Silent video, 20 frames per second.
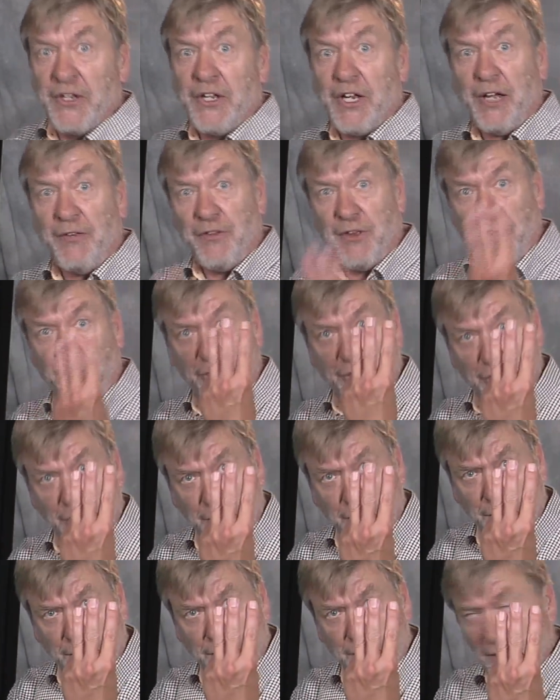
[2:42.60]
And the
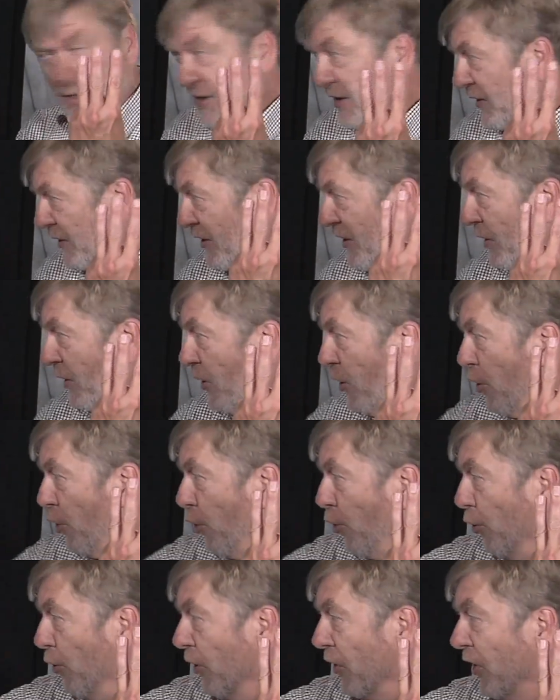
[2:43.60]
third little
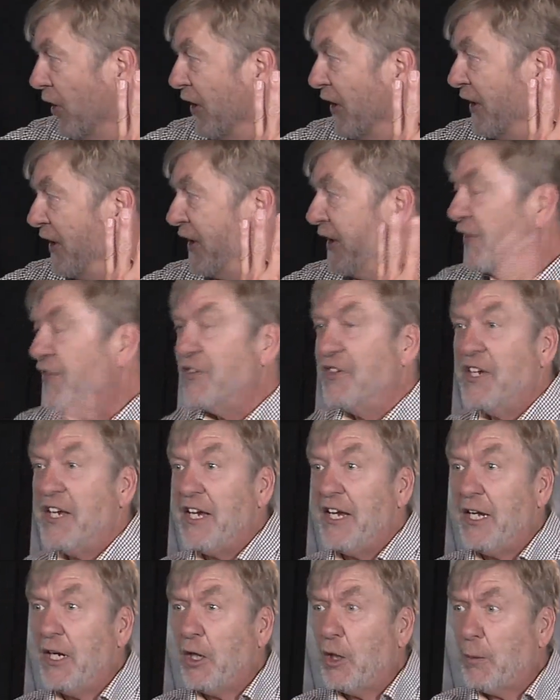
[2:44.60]
hole is an
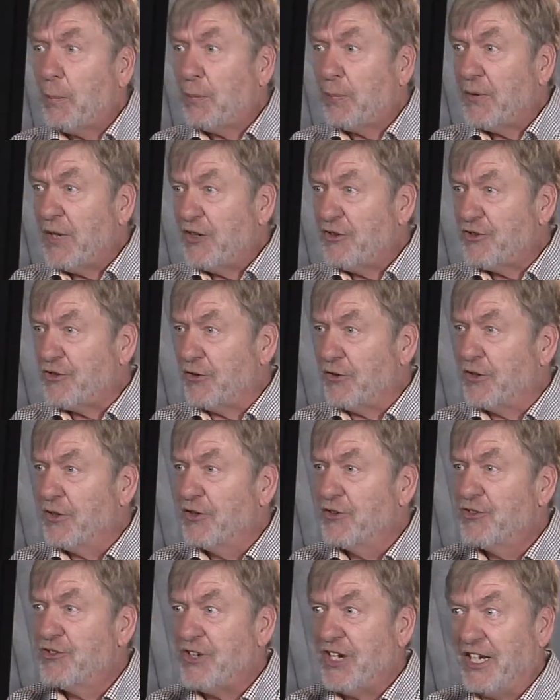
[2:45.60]
air pressure
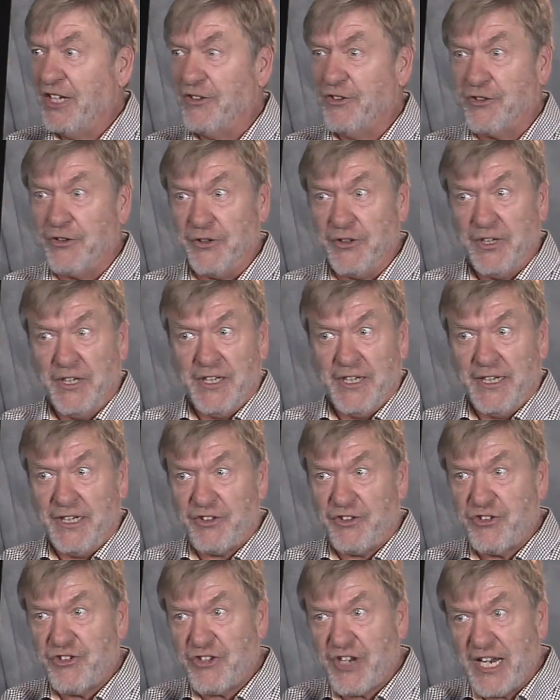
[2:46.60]
changer.
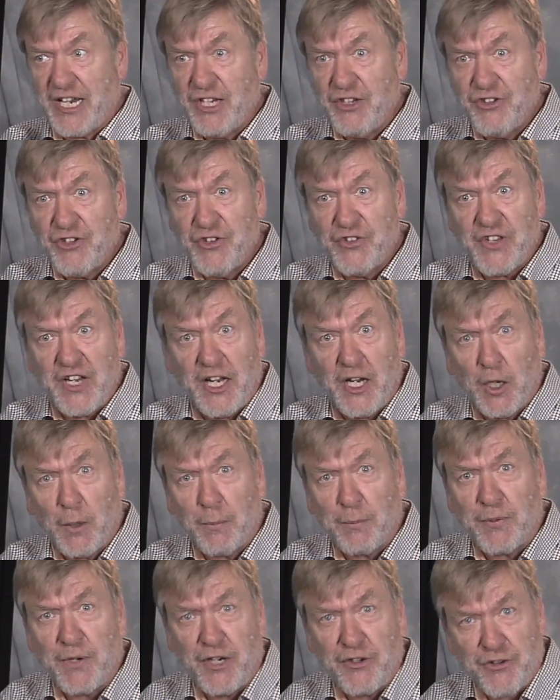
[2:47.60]
It changes air
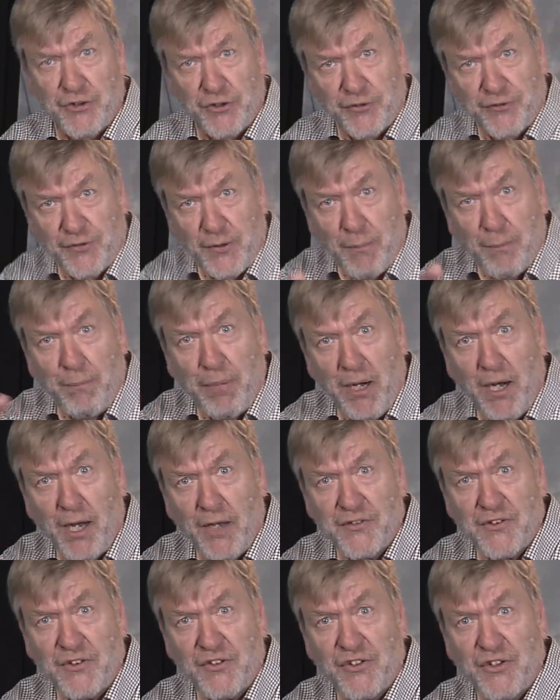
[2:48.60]
pressure from
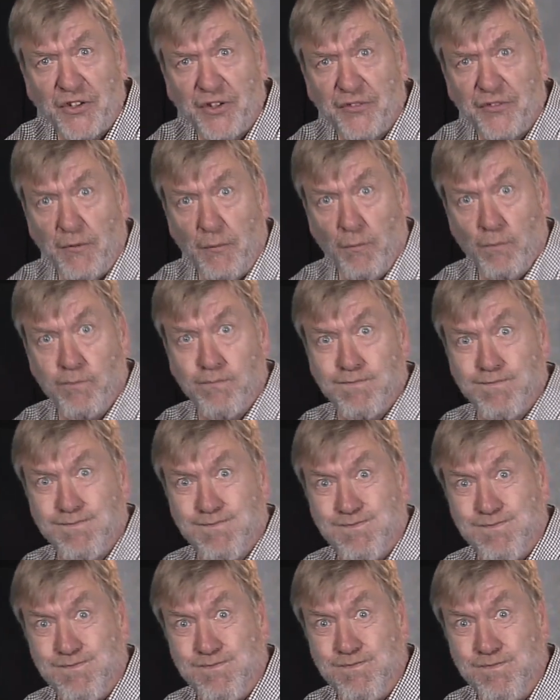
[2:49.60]
positive
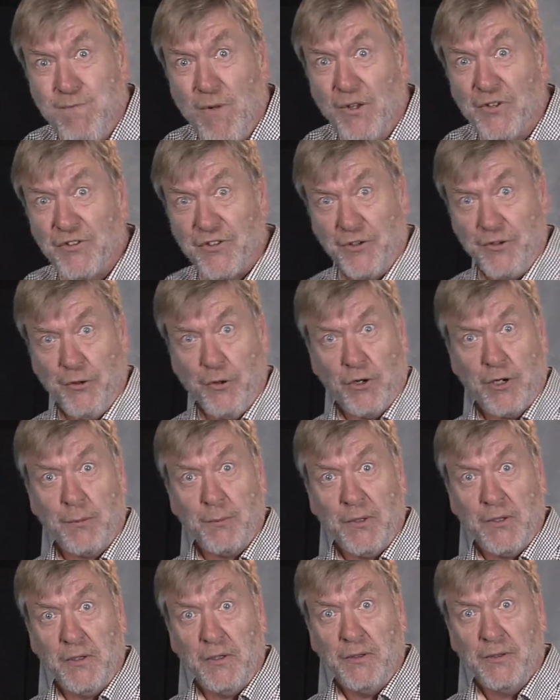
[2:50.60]
to
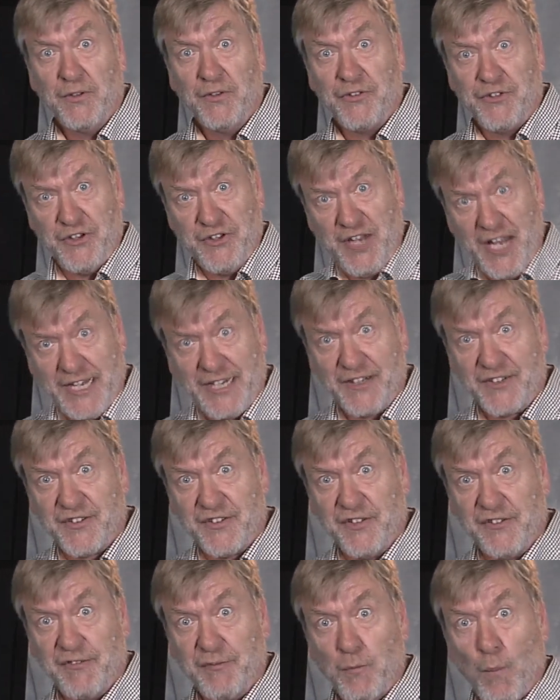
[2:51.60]
normal to
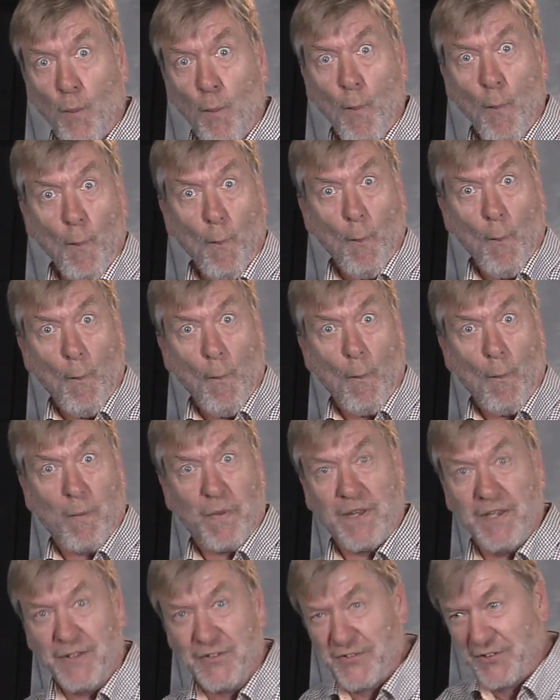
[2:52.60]
negative.
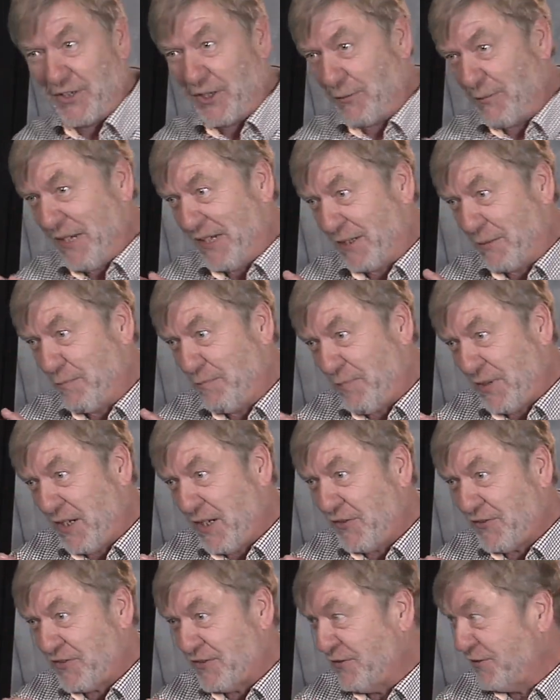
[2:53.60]
And so you're making
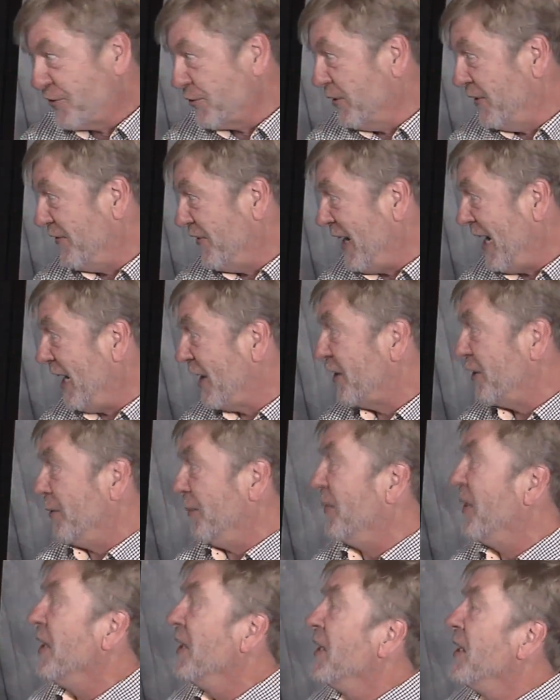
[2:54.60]
positive to a
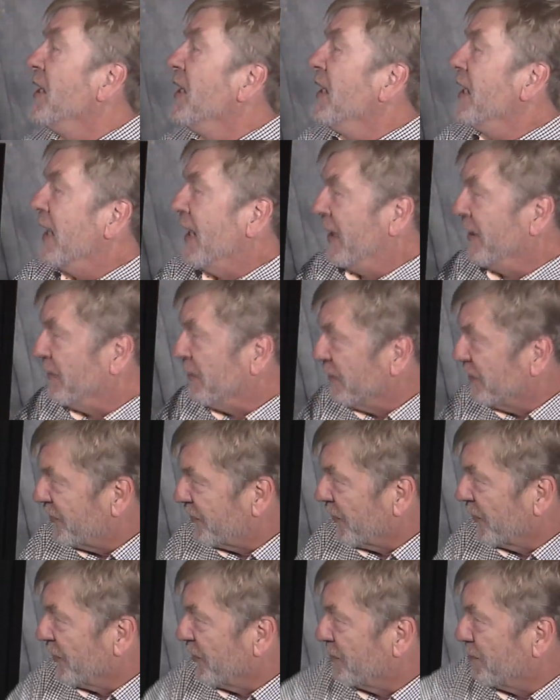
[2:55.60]
vacuum. And
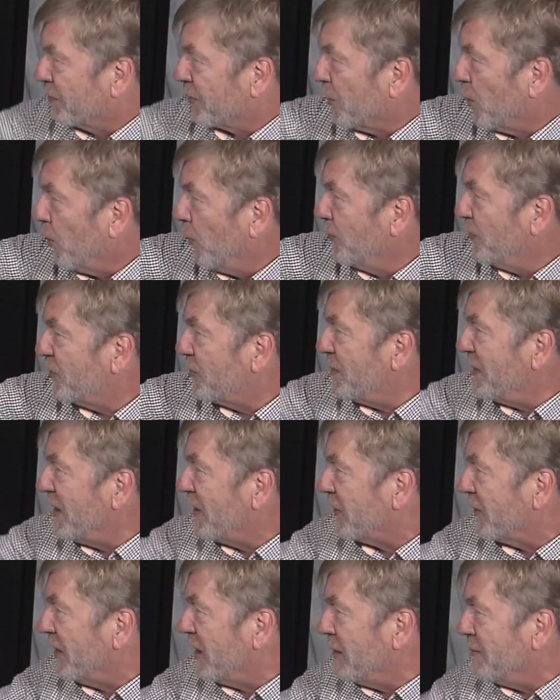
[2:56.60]
so the probe
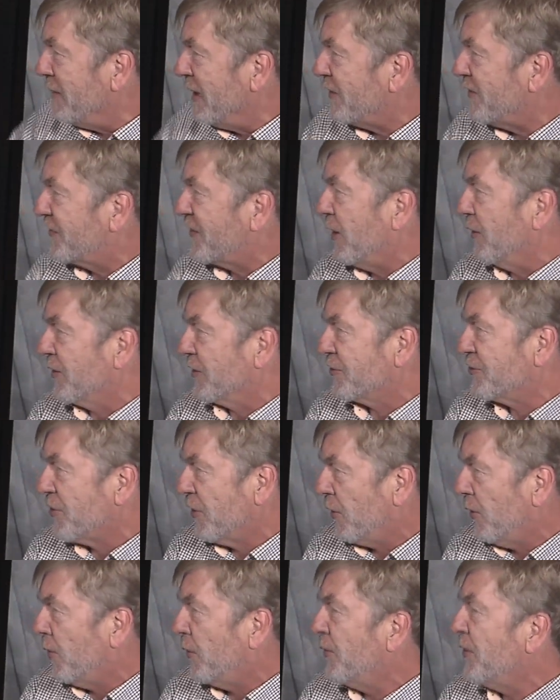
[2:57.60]
speaker emits out a
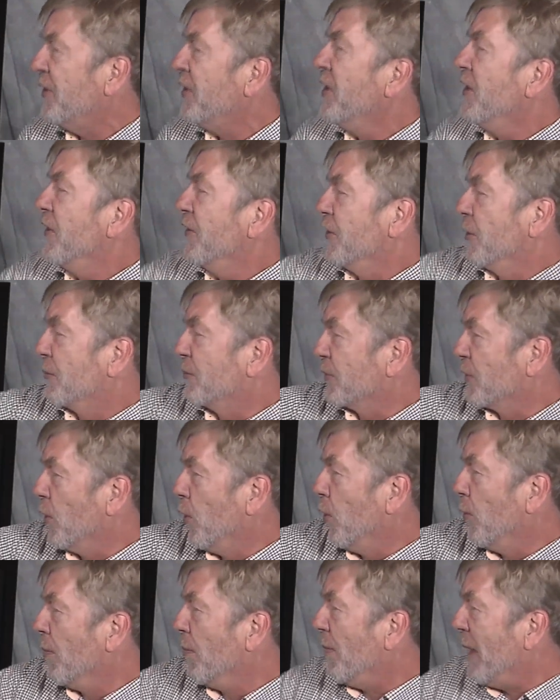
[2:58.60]
tone. The
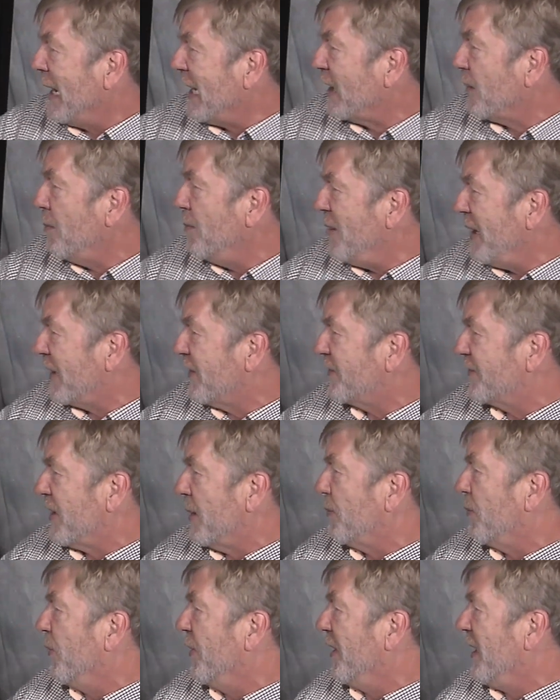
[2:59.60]
probe mic picks
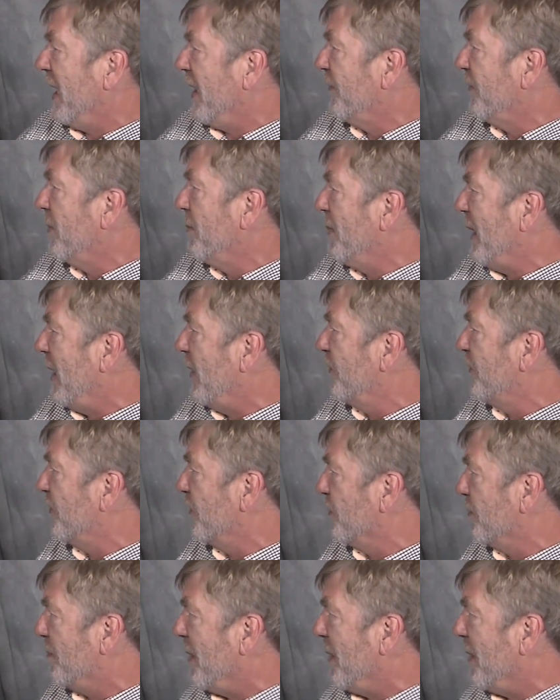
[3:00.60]
up whatever bounces